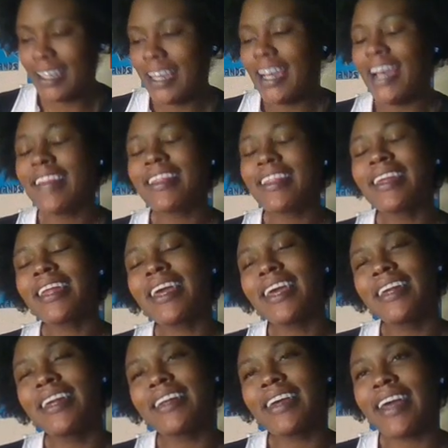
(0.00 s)
And then
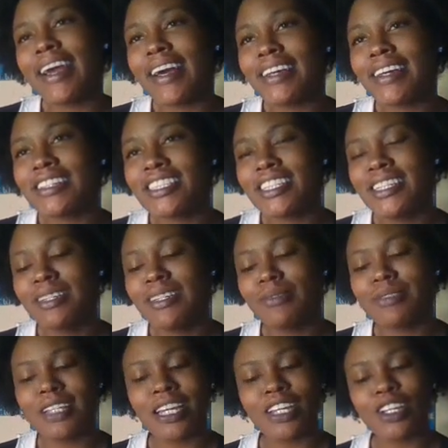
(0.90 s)
Andy asked, he was
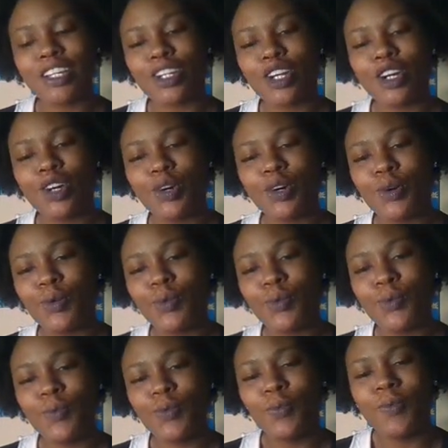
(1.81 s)
like,
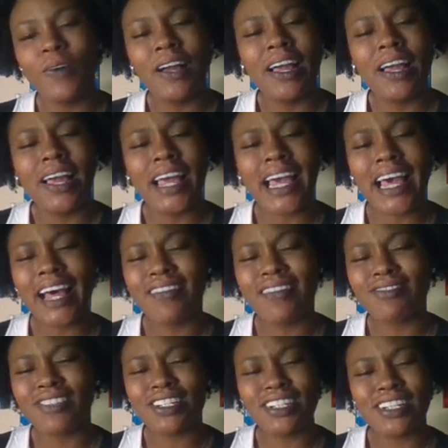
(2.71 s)

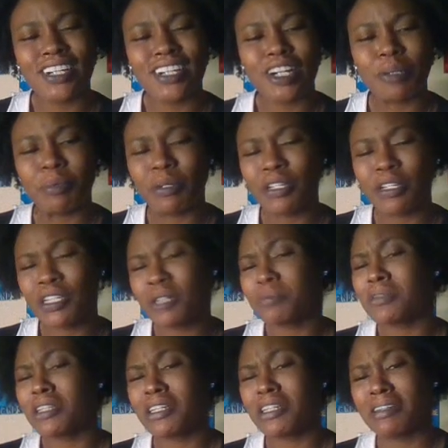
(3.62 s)
after her pulling up
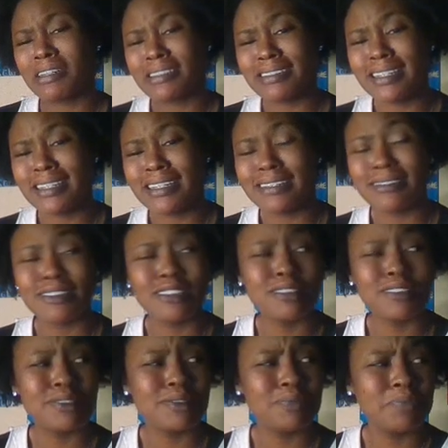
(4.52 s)
lyrics, like,
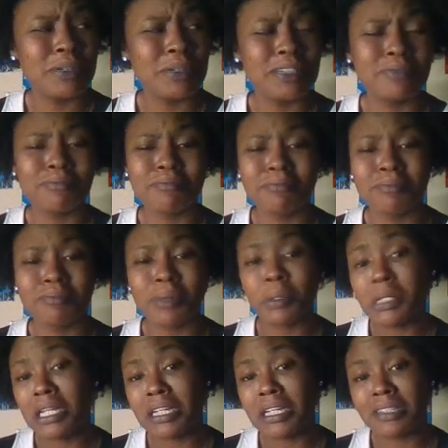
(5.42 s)
but
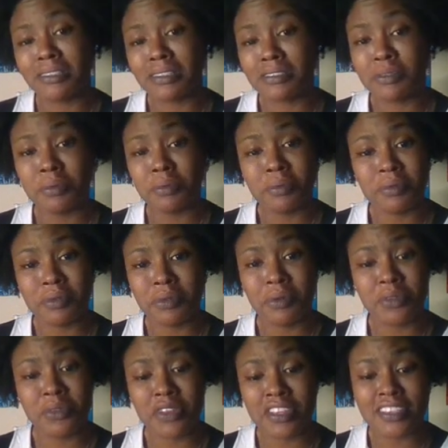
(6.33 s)
Monique, do
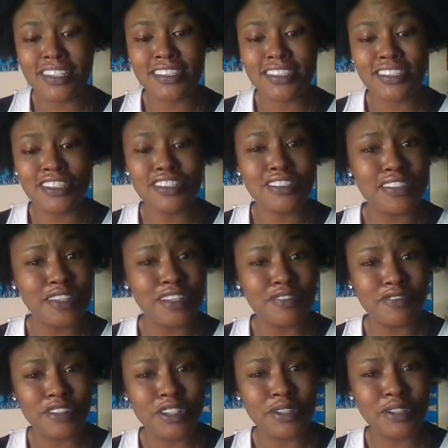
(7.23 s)
you think this looks good
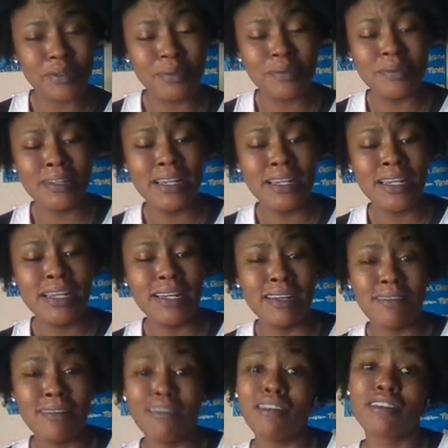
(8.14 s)
for you?
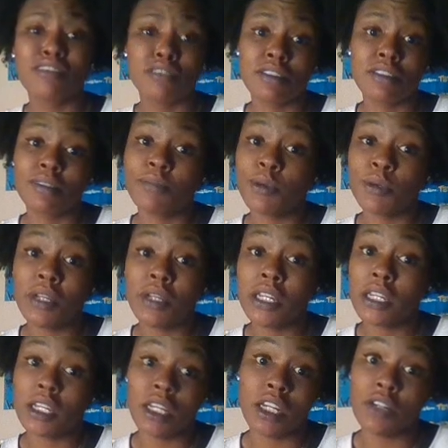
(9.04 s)
Honestly, Monique,
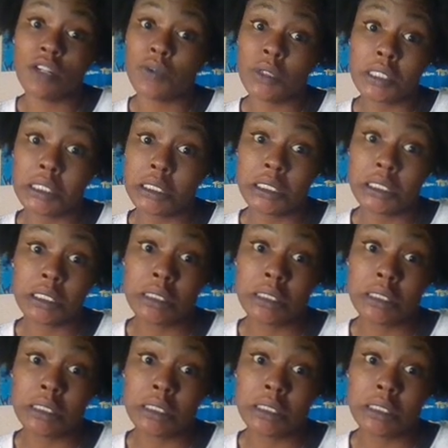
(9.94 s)
it really did.